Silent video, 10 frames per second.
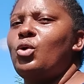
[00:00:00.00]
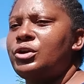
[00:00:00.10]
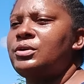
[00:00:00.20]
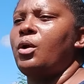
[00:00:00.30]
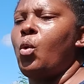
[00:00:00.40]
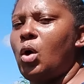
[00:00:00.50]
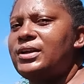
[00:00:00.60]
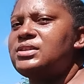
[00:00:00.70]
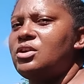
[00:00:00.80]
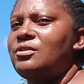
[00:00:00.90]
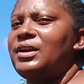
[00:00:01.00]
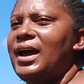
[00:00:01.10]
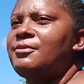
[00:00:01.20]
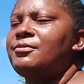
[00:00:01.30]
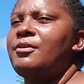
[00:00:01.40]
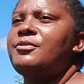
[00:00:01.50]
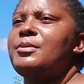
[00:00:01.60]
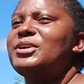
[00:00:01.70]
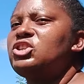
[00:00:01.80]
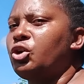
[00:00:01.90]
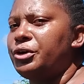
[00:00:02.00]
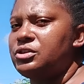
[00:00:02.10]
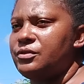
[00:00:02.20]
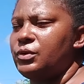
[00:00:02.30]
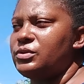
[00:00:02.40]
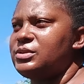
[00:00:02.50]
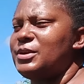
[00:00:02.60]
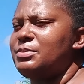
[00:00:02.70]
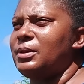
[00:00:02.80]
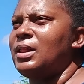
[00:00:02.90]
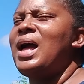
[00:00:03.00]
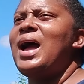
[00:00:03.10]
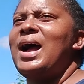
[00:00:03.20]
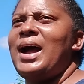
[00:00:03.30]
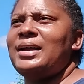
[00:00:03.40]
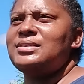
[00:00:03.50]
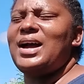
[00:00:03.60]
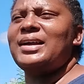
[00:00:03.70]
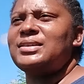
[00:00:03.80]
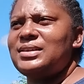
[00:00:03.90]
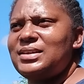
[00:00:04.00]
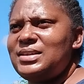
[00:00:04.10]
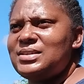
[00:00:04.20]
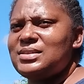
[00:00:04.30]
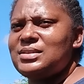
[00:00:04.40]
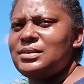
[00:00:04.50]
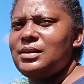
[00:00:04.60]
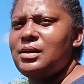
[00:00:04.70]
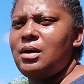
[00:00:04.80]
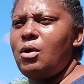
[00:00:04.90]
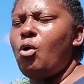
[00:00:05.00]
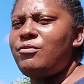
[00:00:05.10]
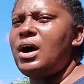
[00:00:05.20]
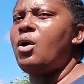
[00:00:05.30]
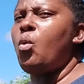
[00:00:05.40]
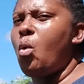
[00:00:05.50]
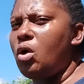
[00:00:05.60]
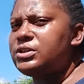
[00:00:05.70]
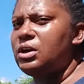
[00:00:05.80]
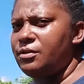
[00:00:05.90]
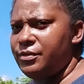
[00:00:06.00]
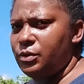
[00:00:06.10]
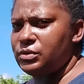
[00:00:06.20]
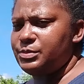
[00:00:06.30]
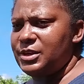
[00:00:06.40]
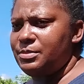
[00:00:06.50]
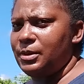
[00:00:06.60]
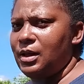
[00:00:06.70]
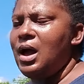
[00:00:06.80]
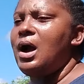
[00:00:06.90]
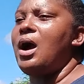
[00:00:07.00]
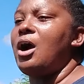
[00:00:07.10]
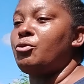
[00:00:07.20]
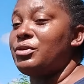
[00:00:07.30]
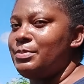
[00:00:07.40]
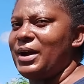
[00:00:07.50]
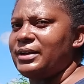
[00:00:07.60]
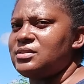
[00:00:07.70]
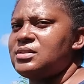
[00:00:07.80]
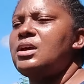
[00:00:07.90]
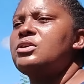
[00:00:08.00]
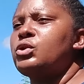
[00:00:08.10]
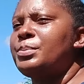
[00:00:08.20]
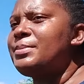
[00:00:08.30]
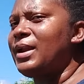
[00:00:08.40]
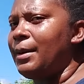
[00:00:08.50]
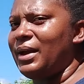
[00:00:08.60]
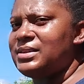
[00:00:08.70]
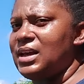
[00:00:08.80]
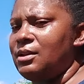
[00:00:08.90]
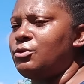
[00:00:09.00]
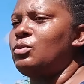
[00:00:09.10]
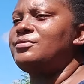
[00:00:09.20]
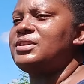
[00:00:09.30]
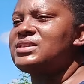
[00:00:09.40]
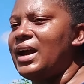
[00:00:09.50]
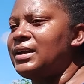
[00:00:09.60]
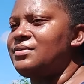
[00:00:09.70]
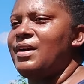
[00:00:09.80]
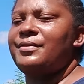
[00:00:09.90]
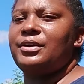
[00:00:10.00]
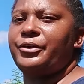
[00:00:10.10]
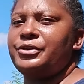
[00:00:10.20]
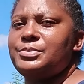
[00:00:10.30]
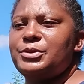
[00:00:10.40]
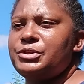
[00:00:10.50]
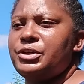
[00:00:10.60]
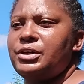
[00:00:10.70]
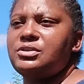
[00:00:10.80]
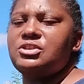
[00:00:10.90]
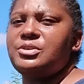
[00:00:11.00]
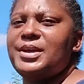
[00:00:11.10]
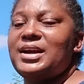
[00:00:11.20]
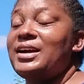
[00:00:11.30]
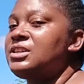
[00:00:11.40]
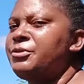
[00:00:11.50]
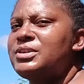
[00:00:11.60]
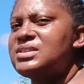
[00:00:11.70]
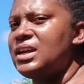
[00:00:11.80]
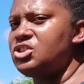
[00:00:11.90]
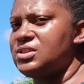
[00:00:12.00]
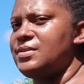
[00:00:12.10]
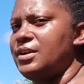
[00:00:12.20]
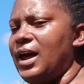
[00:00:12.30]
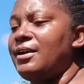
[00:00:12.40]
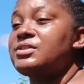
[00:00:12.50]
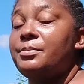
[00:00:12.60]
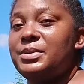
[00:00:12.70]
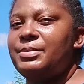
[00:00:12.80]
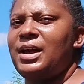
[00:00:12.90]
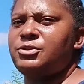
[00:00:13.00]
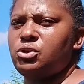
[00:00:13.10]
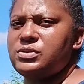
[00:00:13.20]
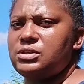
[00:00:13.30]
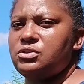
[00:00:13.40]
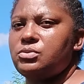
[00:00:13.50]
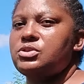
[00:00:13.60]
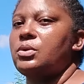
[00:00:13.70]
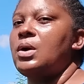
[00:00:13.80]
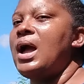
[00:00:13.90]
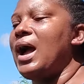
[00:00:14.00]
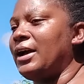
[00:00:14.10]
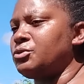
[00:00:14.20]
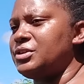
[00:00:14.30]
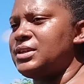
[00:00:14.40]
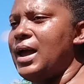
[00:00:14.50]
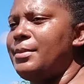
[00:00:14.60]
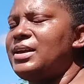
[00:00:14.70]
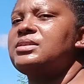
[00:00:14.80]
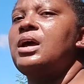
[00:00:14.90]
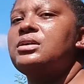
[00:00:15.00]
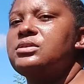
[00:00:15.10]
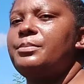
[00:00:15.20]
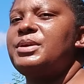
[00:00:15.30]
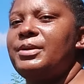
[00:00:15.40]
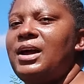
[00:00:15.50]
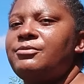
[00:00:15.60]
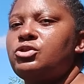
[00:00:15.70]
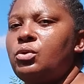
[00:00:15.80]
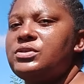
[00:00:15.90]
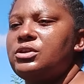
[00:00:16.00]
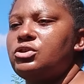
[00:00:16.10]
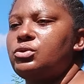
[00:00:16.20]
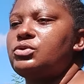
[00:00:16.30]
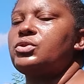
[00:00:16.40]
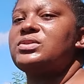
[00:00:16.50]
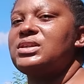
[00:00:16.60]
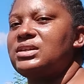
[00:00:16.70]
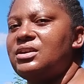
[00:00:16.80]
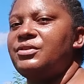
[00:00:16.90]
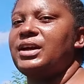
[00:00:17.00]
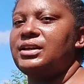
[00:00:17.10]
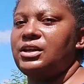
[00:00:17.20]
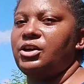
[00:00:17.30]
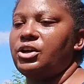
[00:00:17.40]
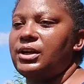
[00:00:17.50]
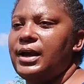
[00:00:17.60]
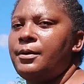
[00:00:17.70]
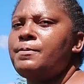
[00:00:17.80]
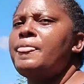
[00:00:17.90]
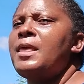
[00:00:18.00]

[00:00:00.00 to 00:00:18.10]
good quality of life for the majority of those people. And at least over a quarter of those people are repats. So people like myself who have decided that they're going to be returning to Jamaica at different stages in their life. Some people have chosen to do so at retirement. Some people have chosen to do so significantly earlier.